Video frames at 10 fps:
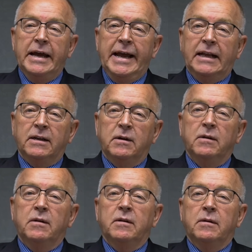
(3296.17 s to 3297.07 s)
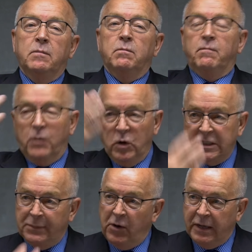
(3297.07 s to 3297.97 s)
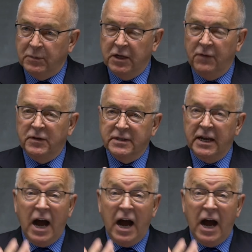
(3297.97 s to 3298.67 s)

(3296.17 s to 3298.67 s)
And focused upon himself and said,